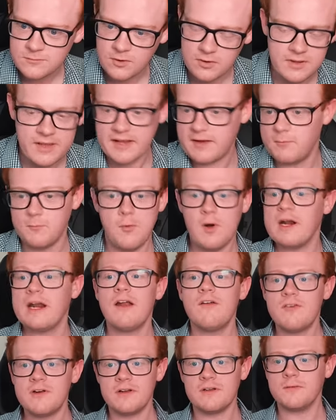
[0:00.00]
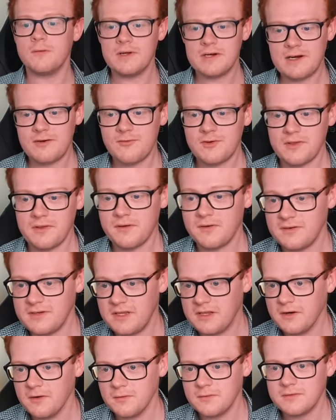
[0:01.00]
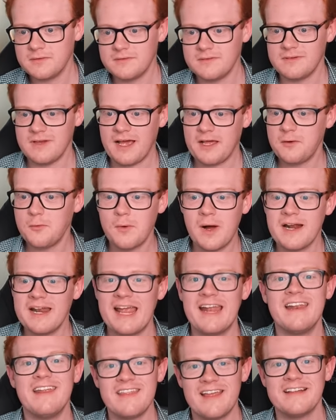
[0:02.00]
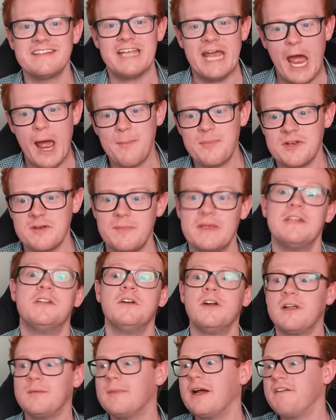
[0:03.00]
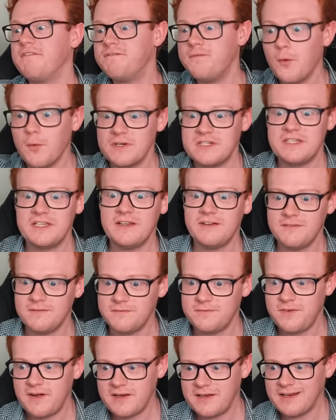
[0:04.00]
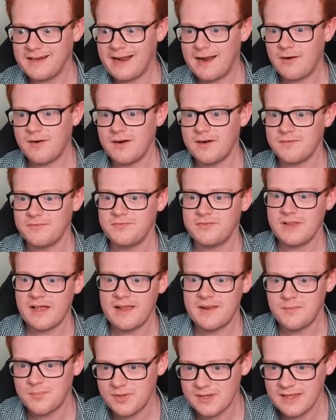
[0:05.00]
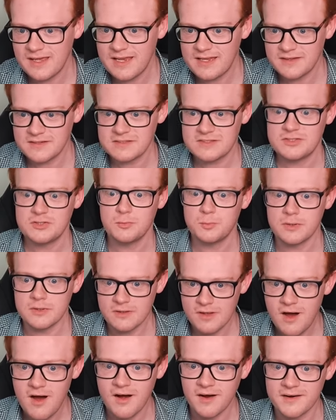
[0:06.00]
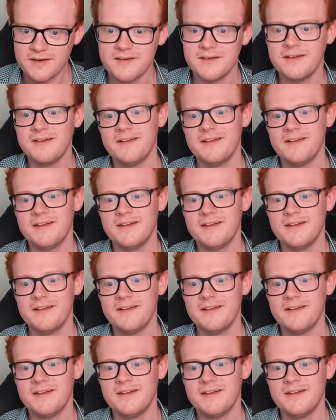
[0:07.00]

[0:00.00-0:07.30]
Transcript: or like whatever that, I don't want any of that to happen to me during my 14 fucking hour flight plane that's super long.